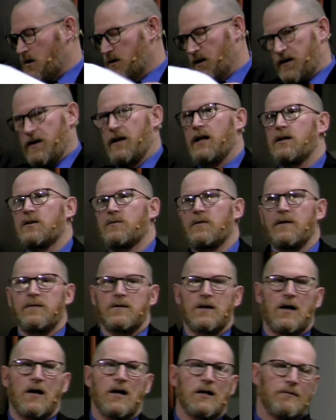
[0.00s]
things we've
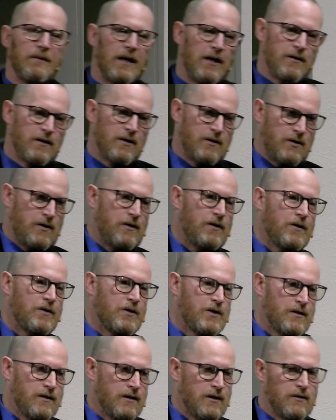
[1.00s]
talked about in the
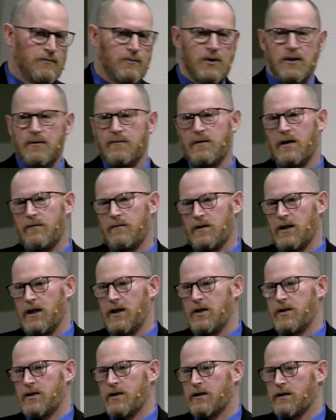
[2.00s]
church in the book of
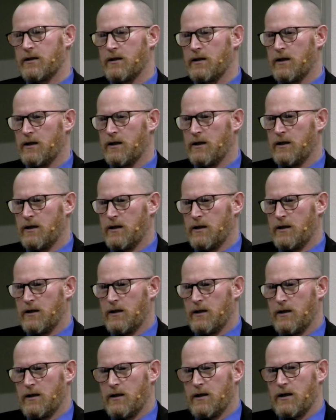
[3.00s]
Revelation
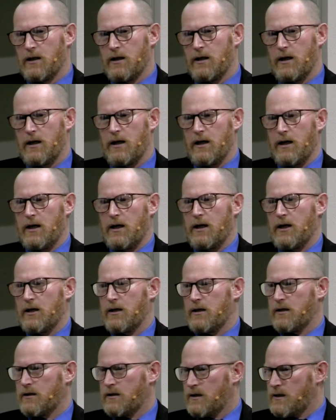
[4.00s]

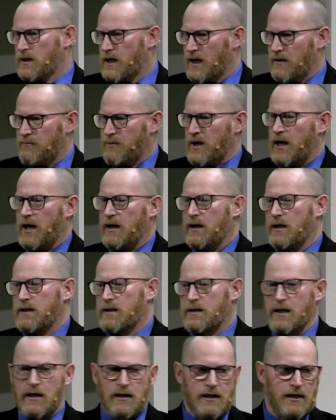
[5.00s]
and the not buying and
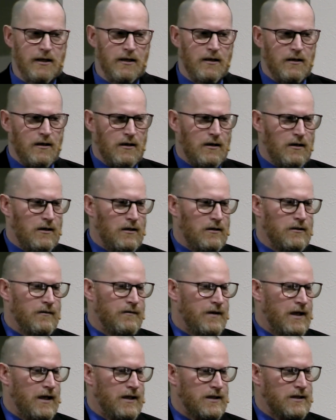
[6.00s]
selling, all of
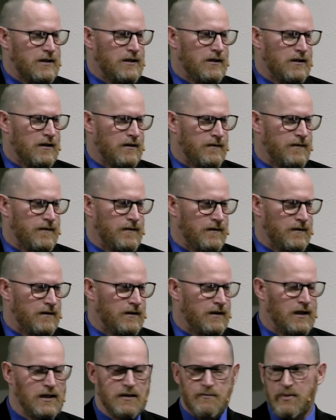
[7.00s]
that stuff
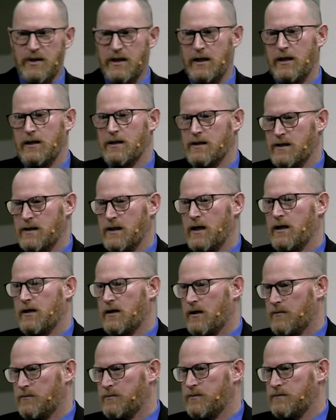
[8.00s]
is being set
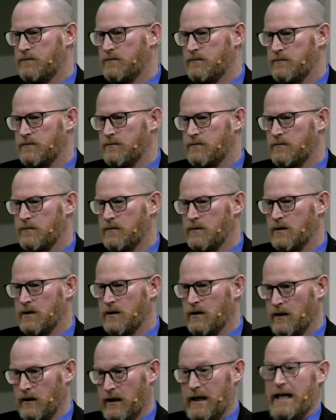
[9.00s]
up
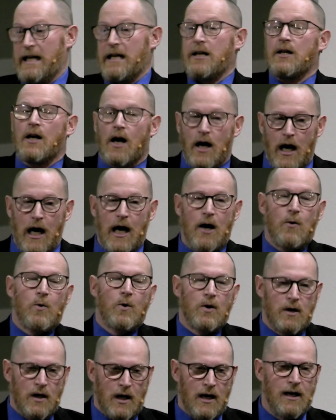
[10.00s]
in
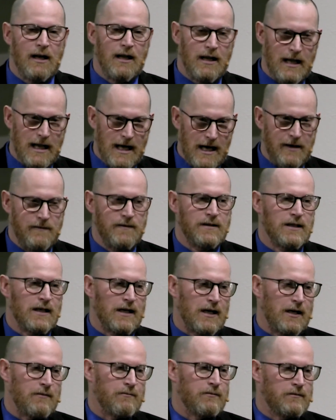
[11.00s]
our
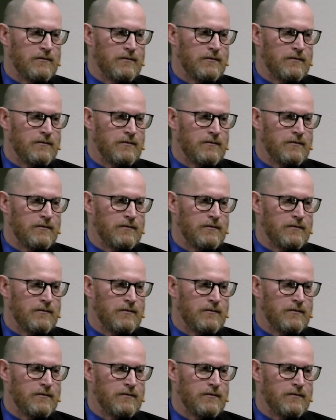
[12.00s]
lifetime.